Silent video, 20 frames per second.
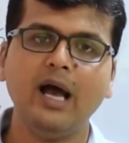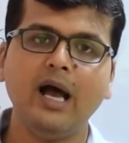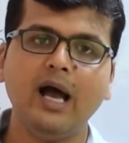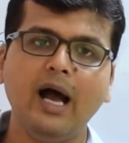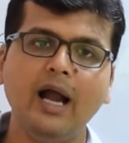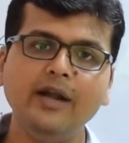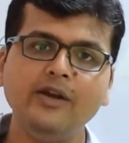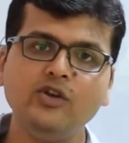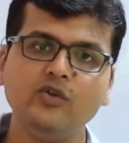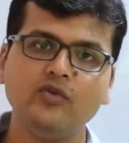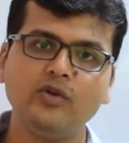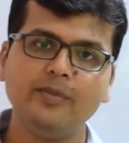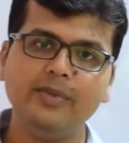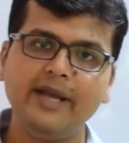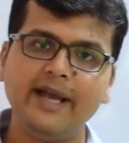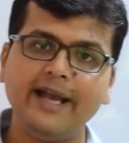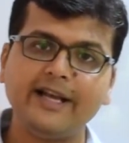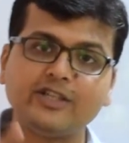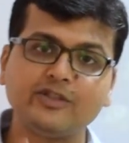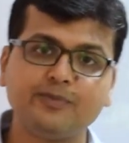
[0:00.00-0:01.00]
and you would
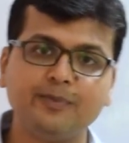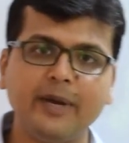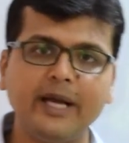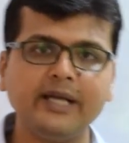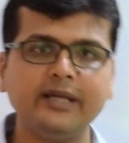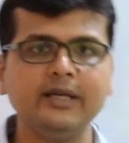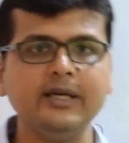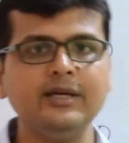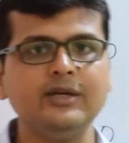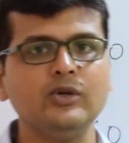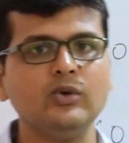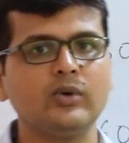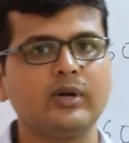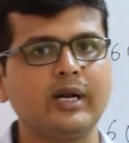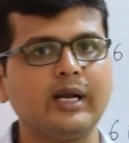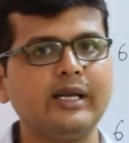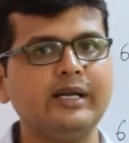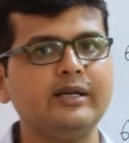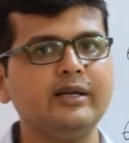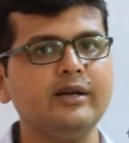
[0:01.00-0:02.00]
be expected to
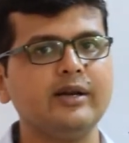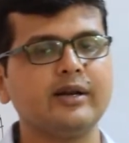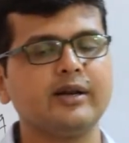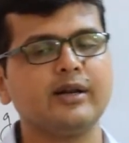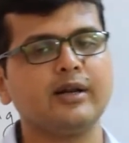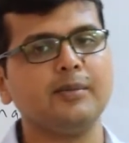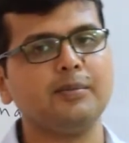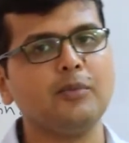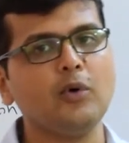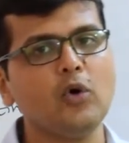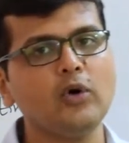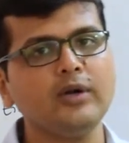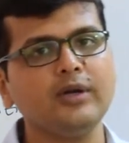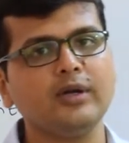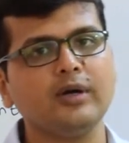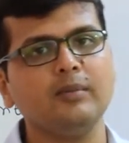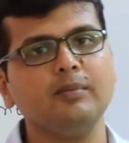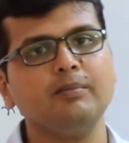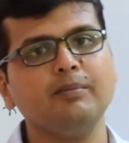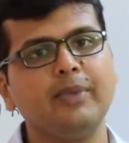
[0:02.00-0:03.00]
write a report
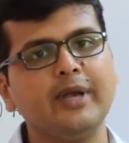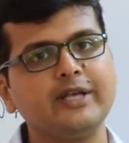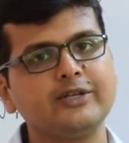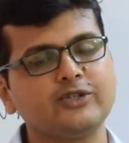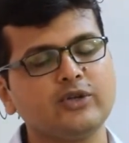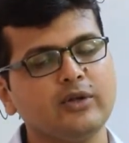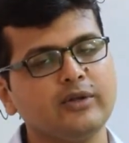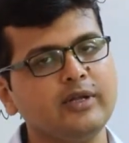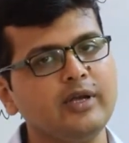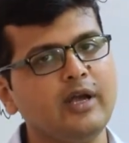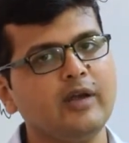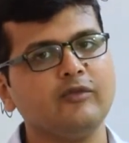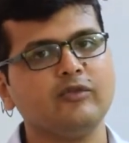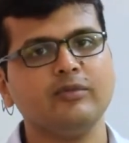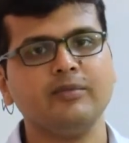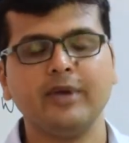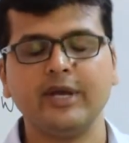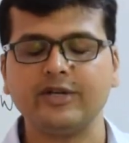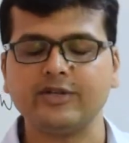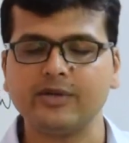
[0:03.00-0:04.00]
based on the
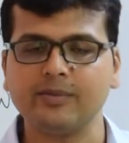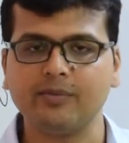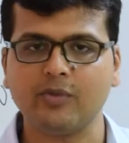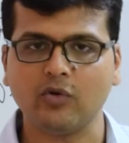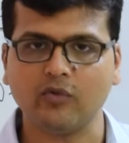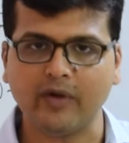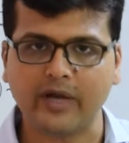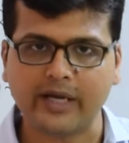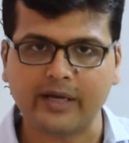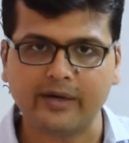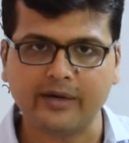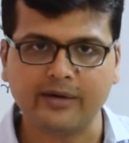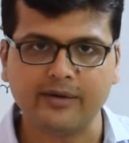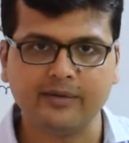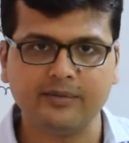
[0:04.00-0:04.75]
information provided.